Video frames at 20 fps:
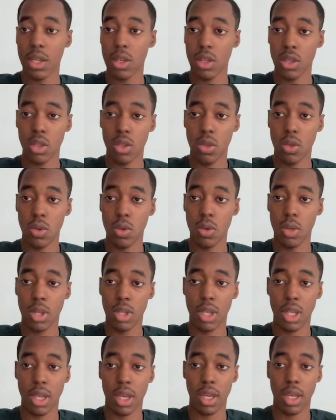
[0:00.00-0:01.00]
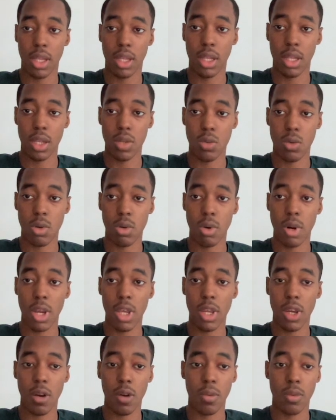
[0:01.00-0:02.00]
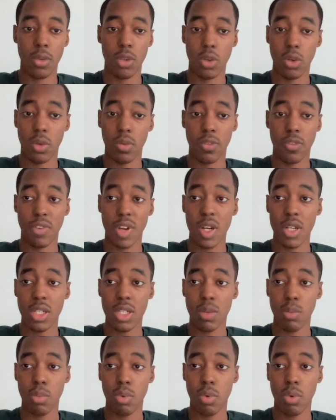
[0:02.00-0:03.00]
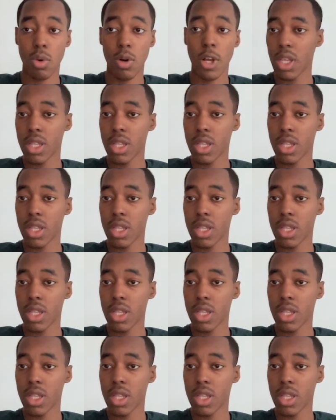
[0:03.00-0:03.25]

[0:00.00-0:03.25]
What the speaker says: you click this one right here. So very simple.